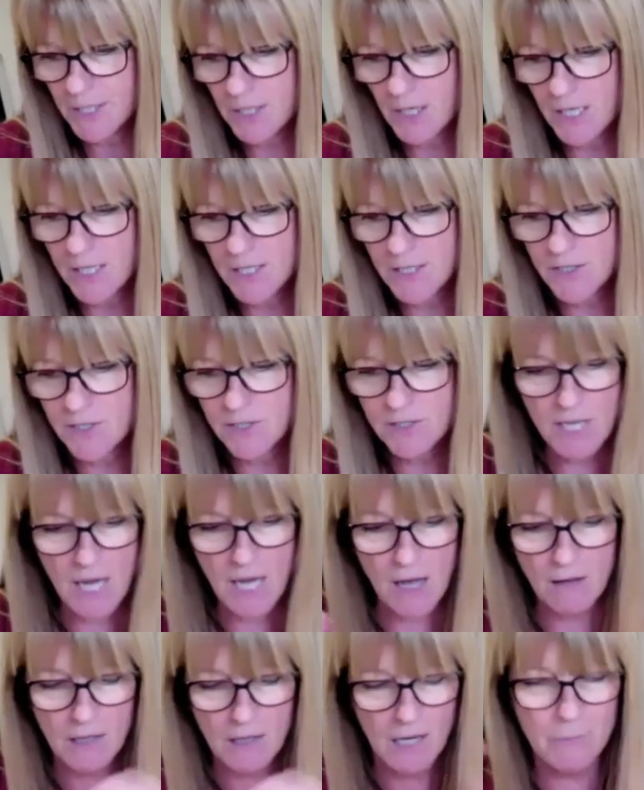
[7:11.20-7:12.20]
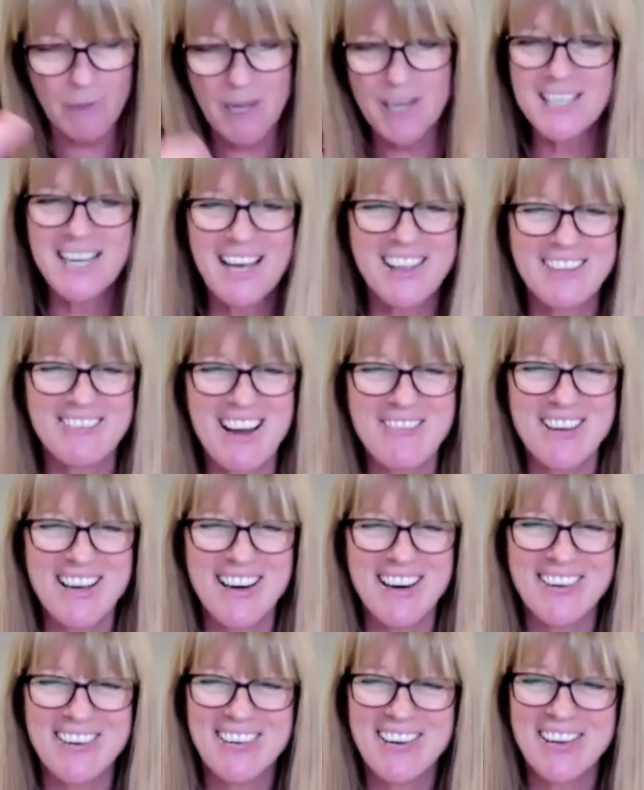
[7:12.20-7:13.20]
I I dealt I went down the rabbit
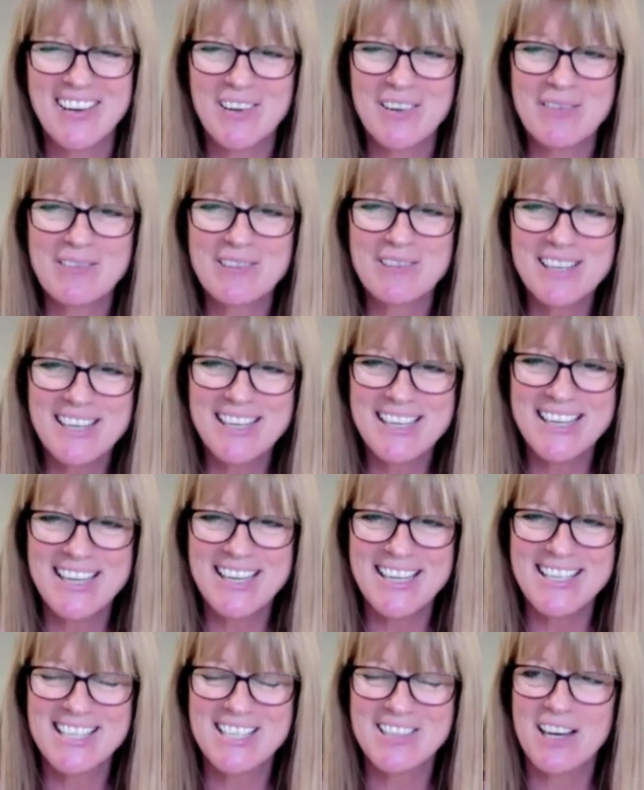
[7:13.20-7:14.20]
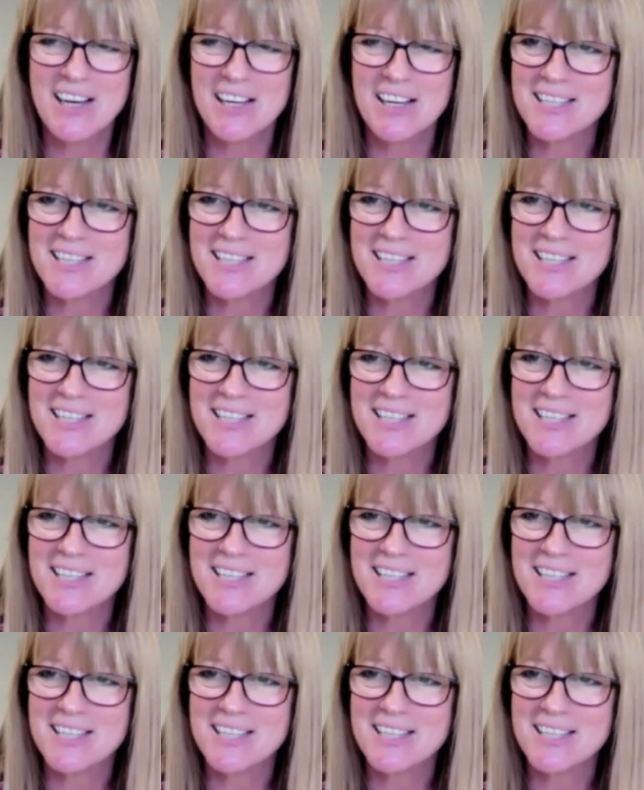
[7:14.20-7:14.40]
hole. I got really into it.